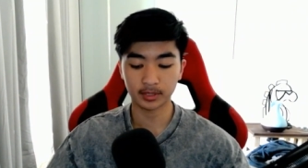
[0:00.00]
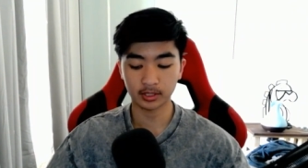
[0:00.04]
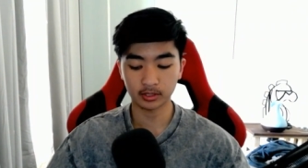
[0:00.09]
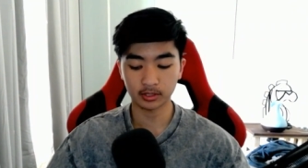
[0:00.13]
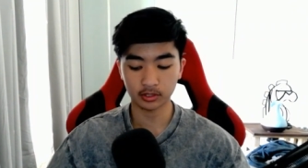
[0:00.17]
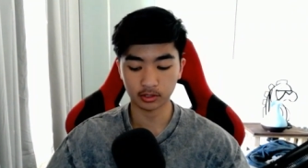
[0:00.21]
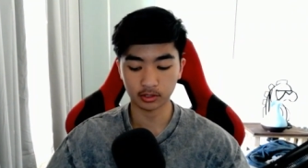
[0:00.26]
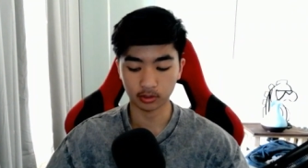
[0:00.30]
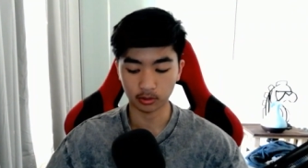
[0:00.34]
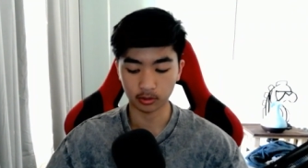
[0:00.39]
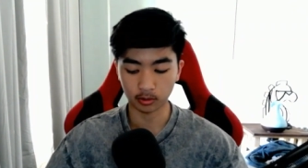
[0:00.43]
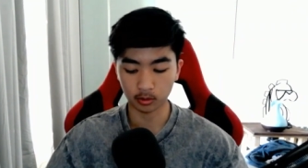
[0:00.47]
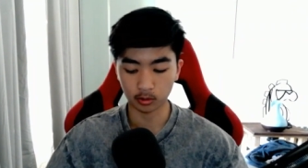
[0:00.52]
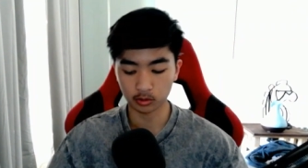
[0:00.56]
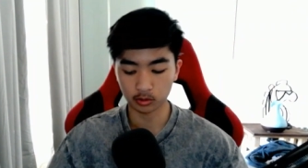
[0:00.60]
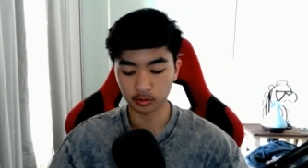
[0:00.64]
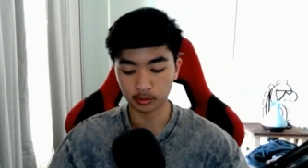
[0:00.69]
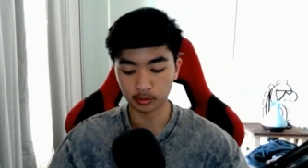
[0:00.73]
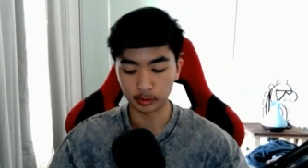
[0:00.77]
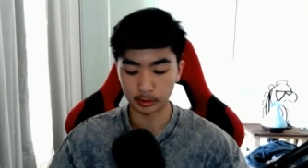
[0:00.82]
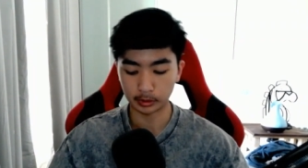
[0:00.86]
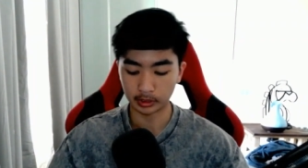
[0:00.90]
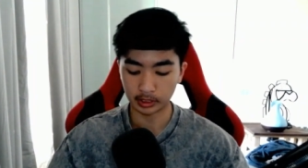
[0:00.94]
So
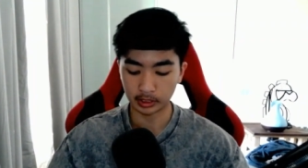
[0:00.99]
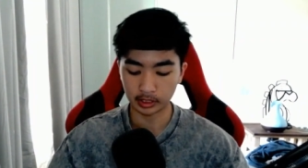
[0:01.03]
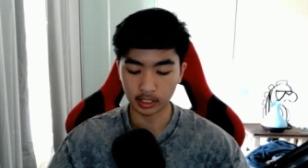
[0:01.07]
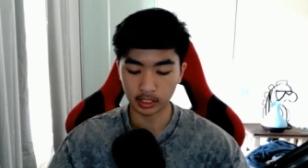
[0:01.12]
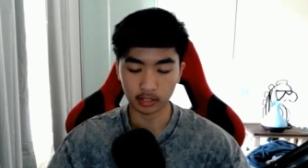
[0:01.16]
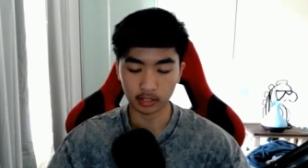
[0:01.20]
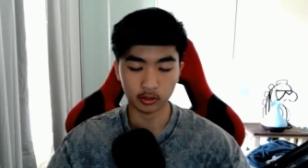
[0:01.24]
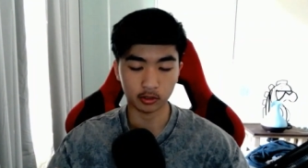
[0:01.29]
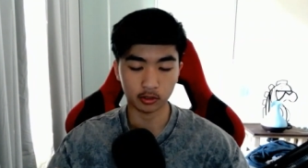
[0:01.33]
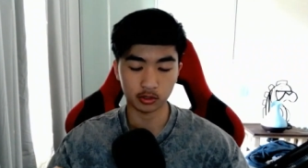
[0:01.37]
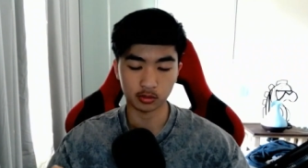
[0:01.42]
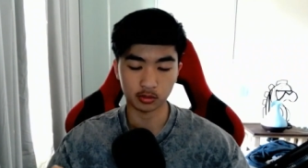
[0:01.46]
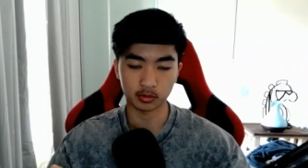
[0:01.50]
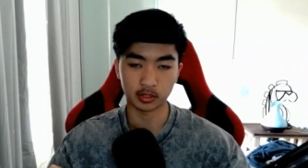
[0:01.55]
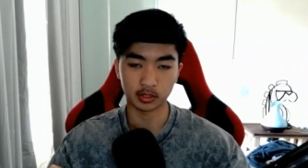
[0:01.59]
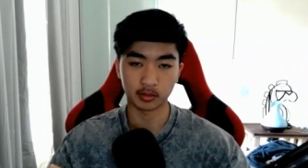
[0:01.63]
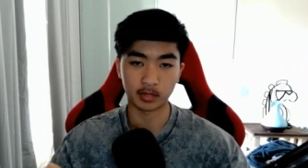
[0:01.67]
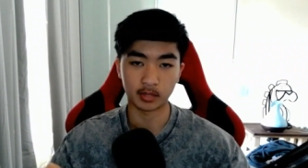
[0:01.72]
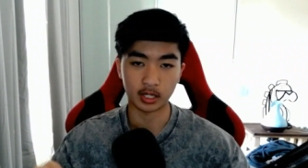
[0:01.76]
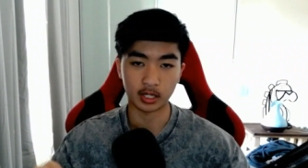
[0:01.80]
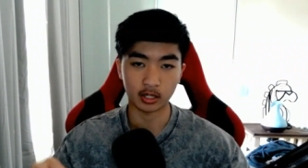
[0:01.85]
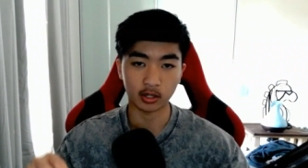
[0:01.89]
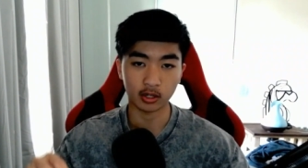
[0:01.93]
ultimately that cost me
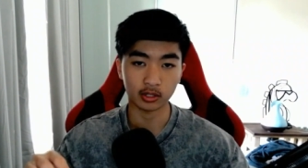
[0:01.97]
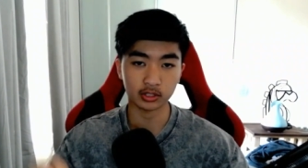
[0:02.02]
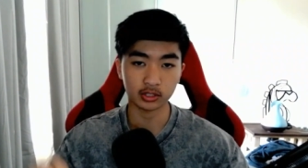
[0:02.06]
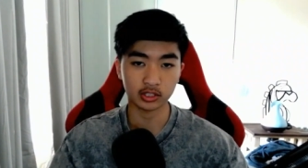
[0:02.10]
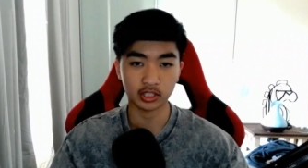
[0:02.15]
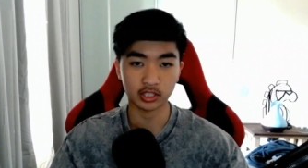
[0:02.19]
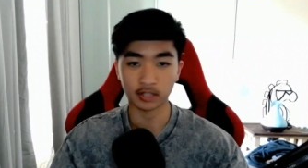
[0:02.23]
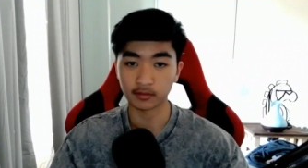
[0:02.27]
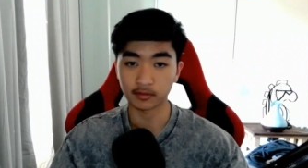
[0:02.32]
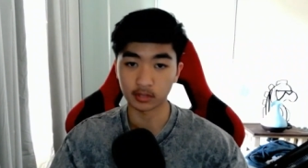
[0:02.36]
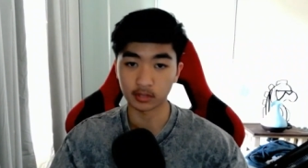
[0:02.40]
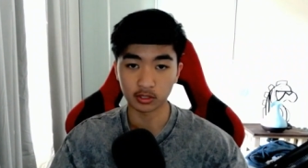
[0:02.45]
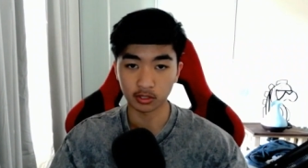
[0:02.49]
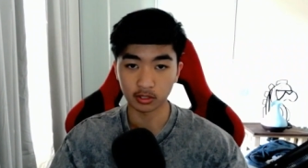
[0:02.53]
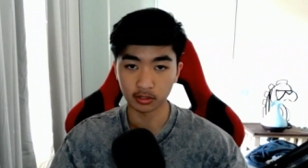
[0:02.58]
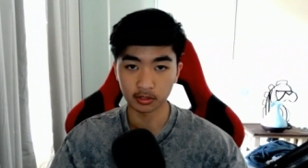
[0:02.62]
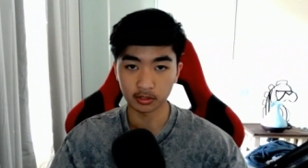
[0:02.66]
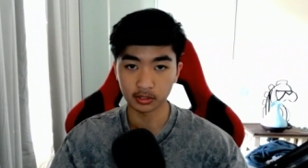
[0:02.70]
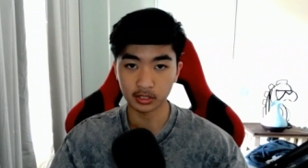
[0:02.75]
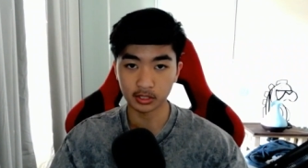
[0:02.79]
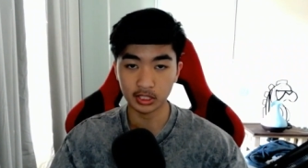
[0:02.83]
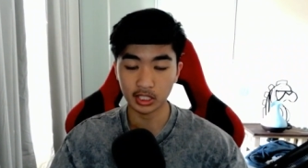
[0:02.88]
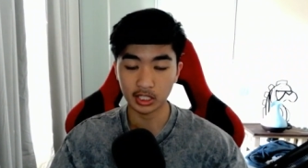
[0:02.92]
about
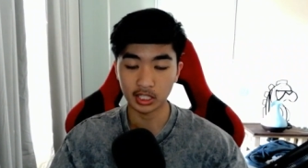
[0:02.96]
$7,